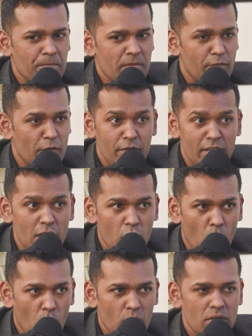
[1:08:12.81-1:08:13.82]
If you're feeling
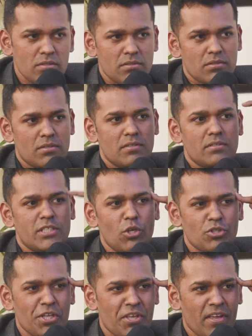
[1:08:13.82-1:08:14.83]
low, see
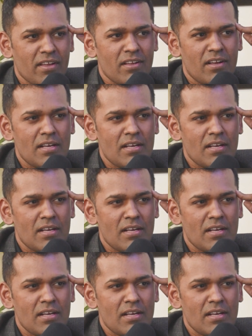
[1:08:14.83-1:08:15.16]
you're thinking.